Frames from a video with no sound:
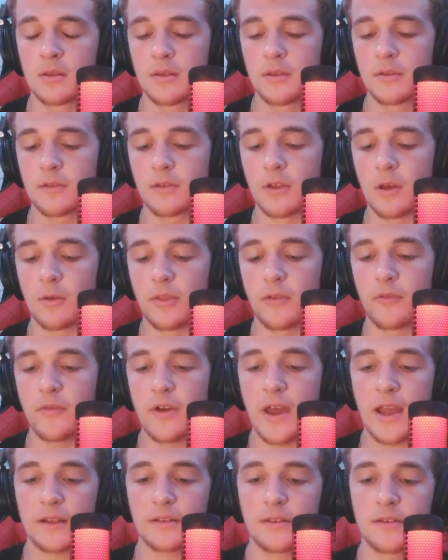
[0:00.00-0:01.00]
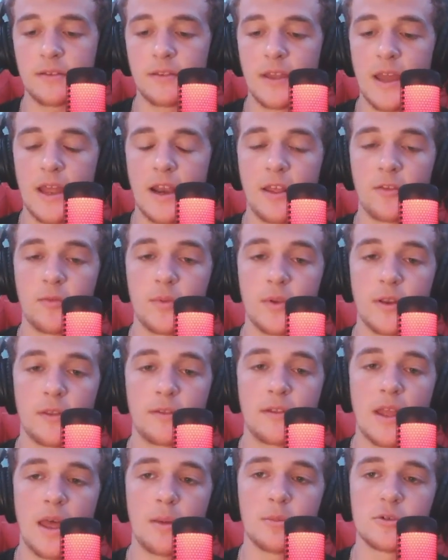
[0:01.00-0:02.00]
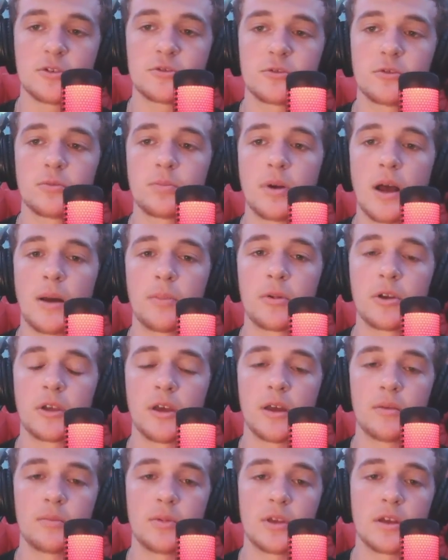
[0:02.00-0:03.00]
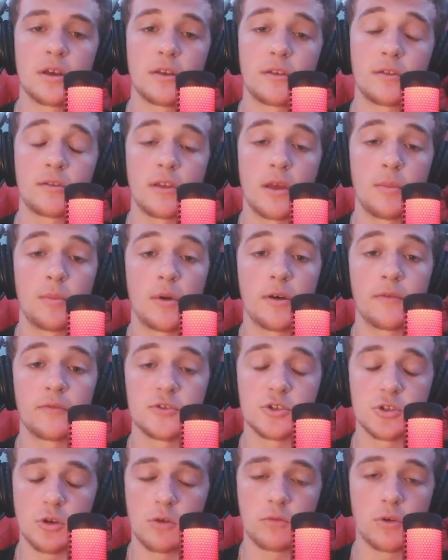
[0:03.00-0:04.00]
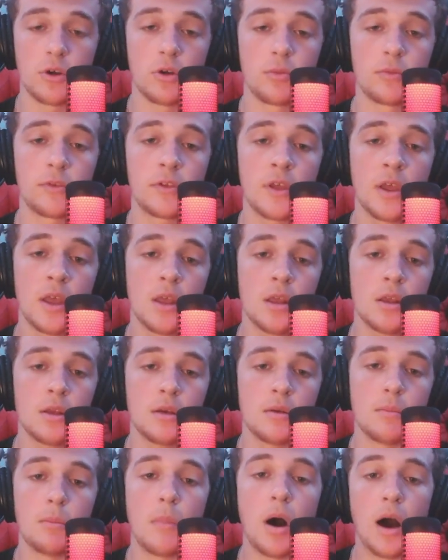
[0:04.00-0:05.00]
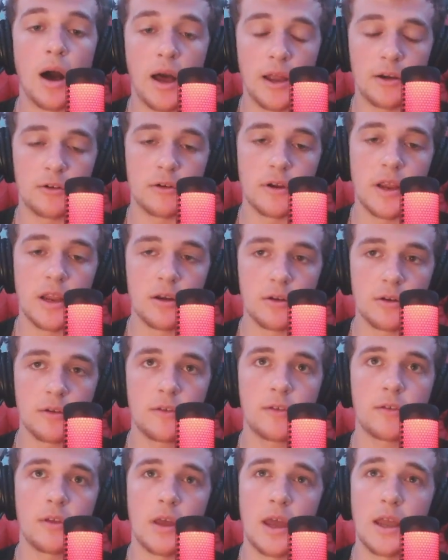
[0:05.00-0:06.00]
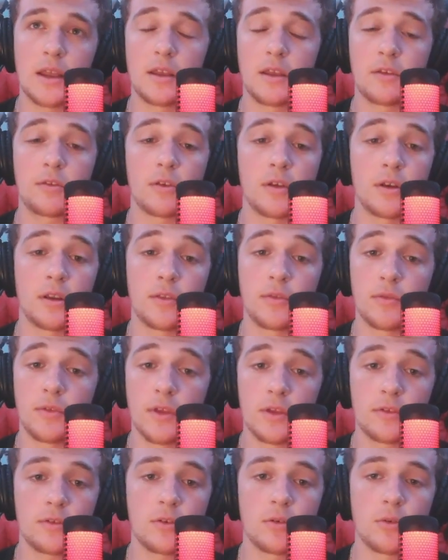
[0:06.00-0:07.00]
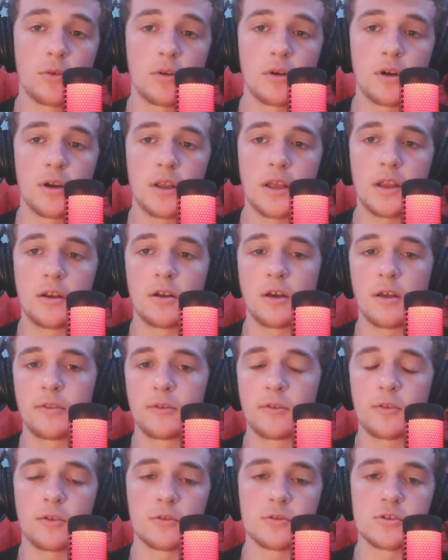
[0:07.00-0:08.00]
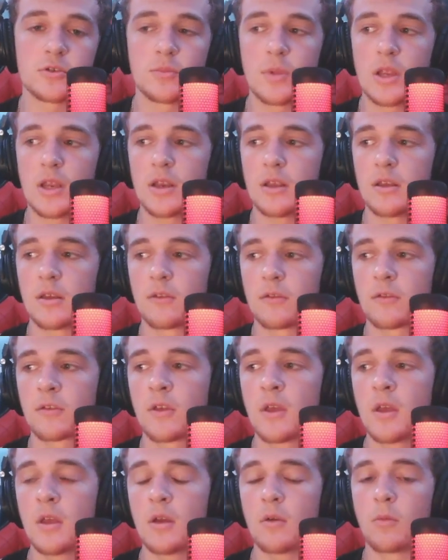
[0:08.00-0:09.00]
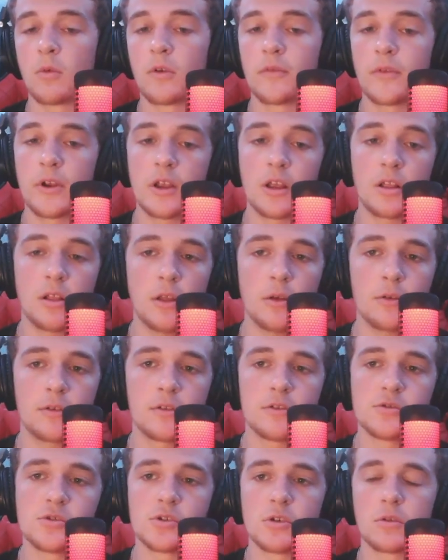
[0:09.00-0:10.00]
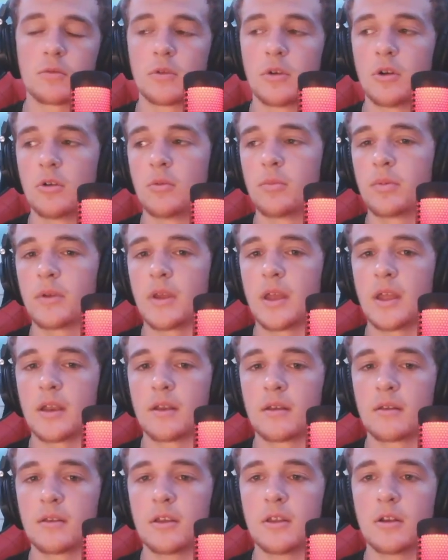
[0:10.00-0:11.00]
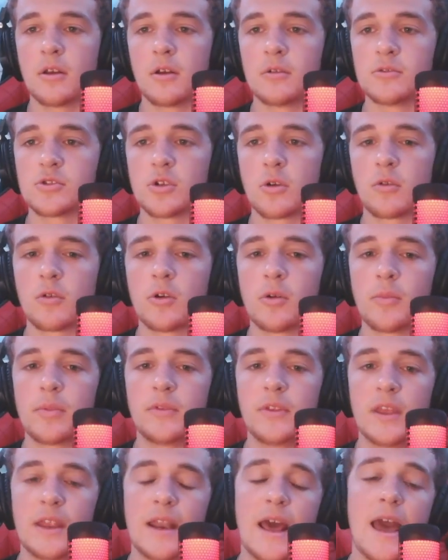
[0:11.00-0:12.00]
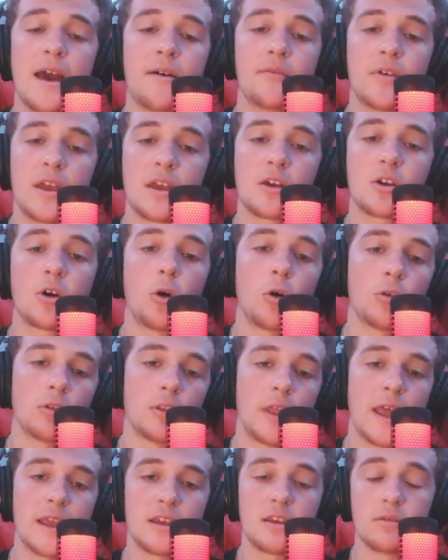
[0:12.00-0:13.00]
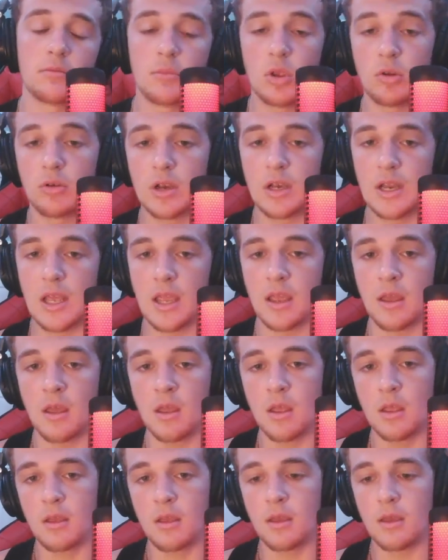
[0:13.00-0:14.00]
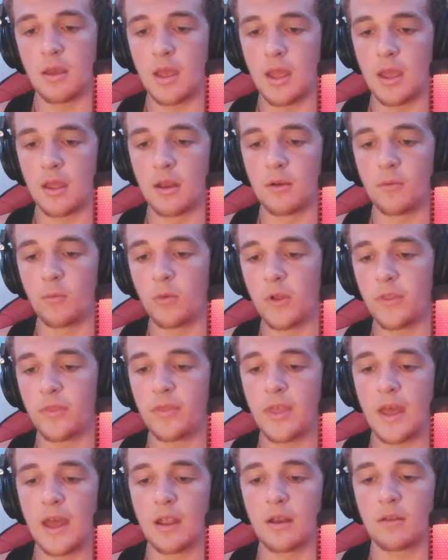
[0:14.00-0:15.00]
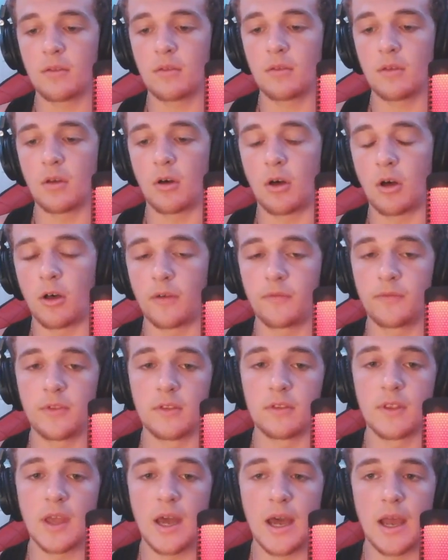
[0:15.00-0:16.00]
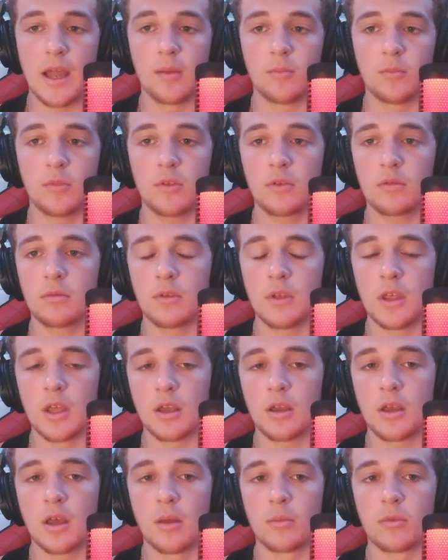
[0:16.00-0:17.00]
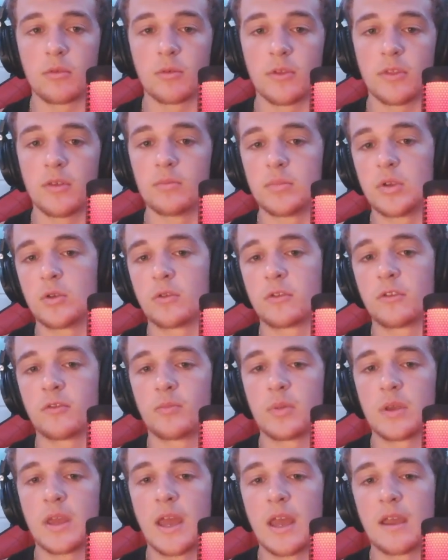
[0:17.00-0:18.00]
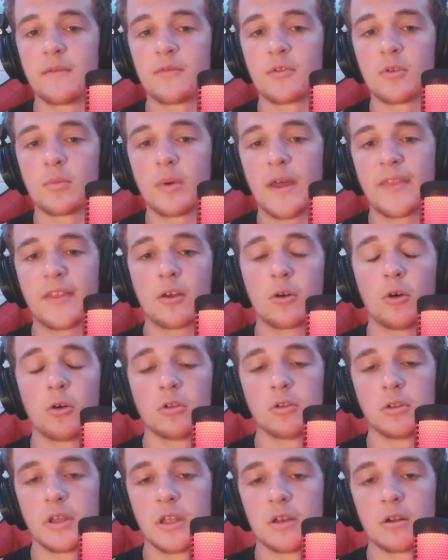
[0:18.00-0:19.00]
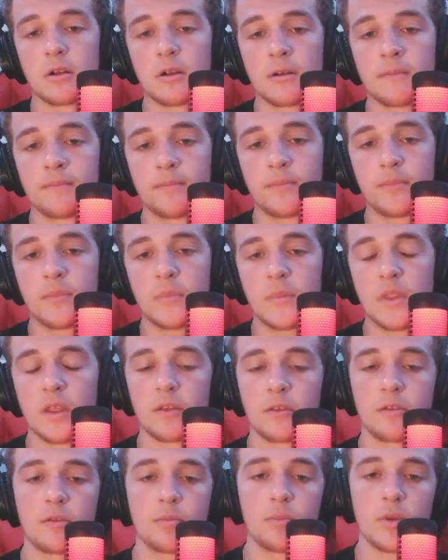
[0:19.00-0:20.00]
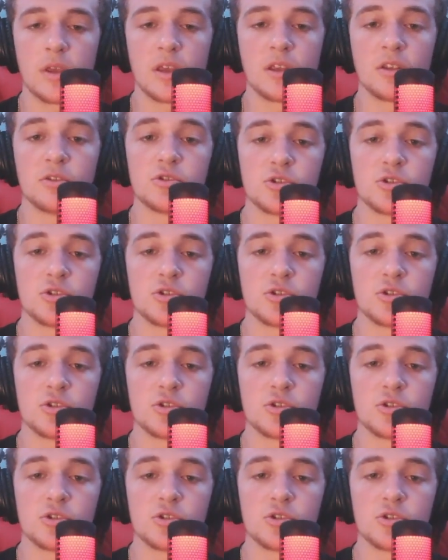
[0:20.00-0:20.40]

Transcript: So the facts that has been established through Papa Gut, because some of Jorobe's moderators, I guess on his Discord and other social medias, were very close to Jorobe. And, you know, Jorobe did have a cult-like community. And with that, oftentimes, it comes with abusive behavior by the cult leader. This being